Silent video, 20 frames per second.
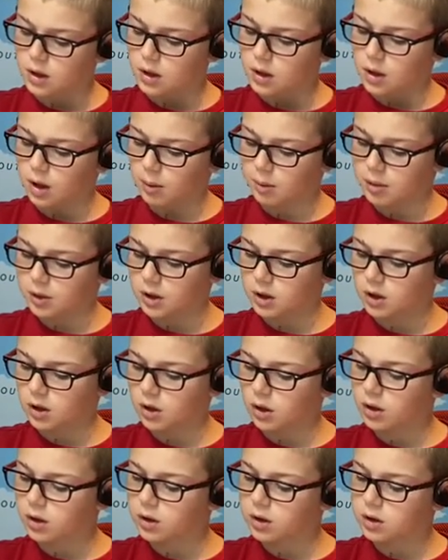a big
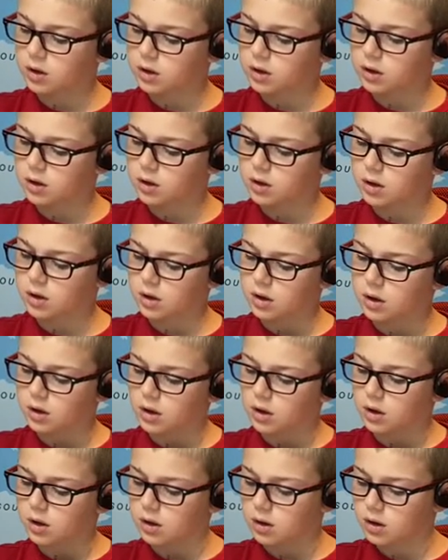garden in
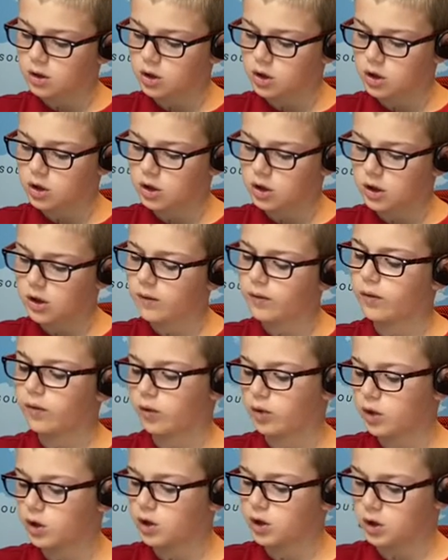
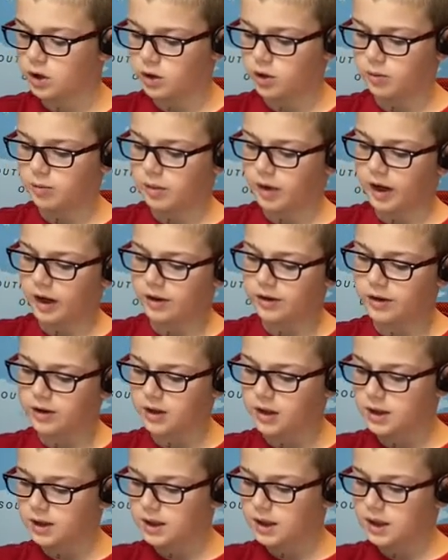Giverny near Paris.
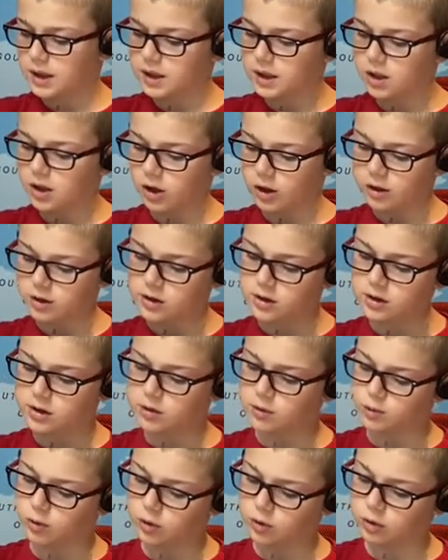Six gardens
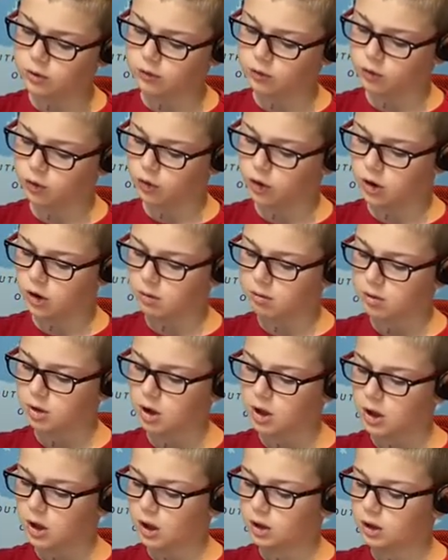worked for him,
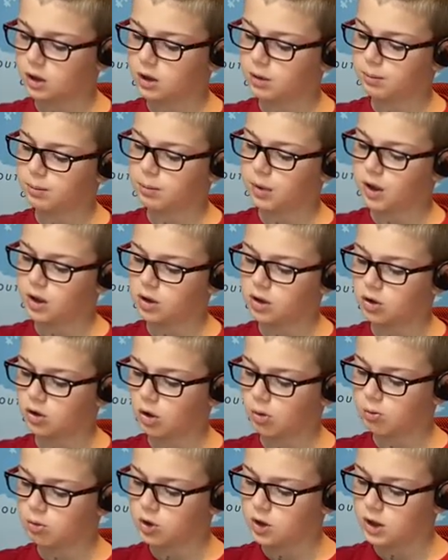and he painted
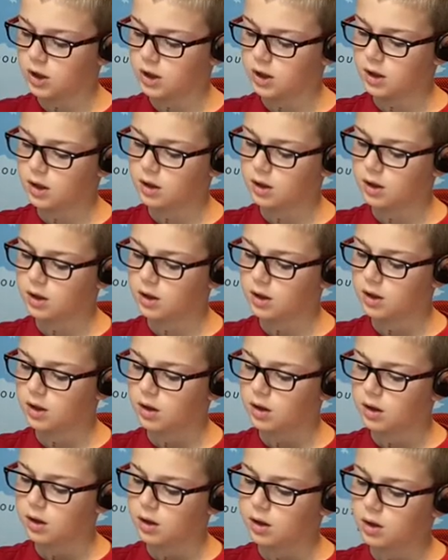almost eh,
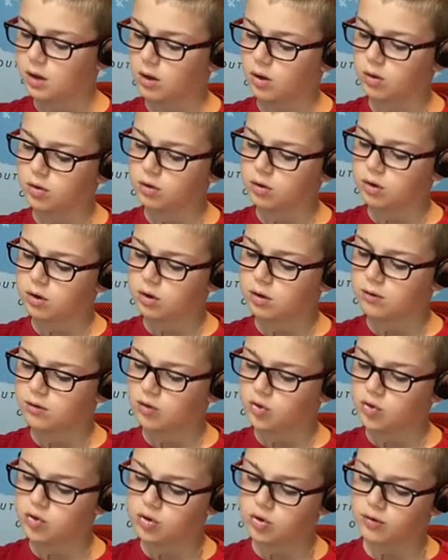only
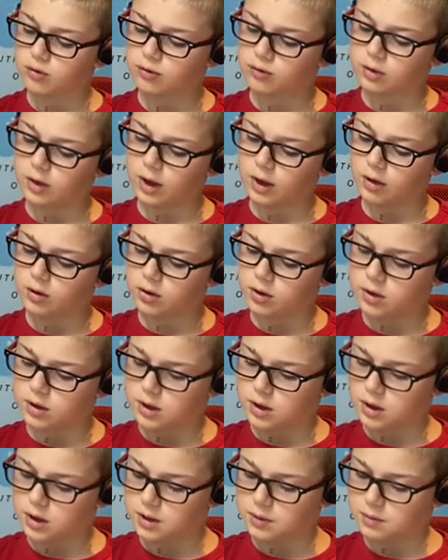views of flowers.
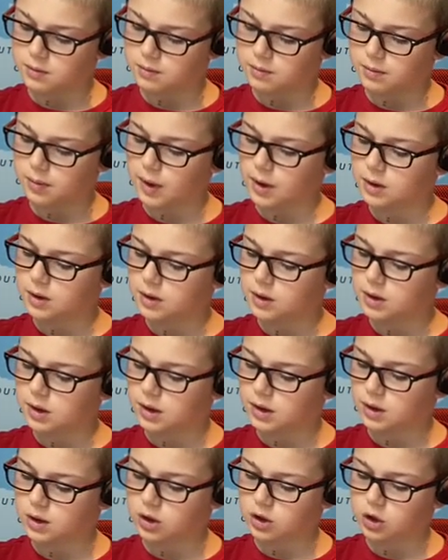He spent
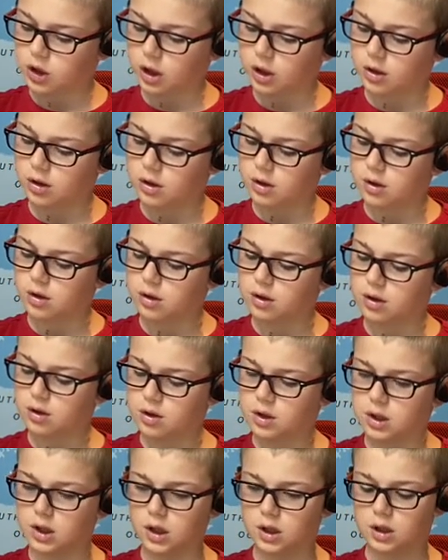and chat
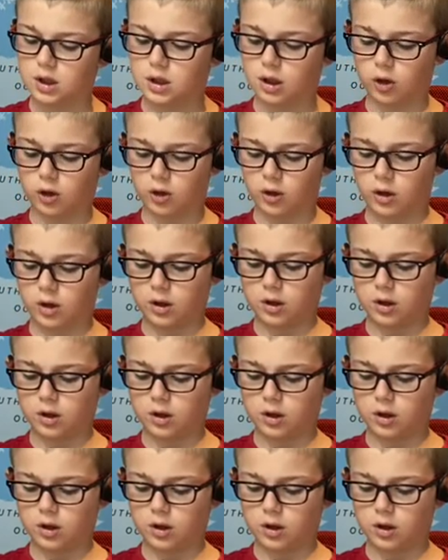God.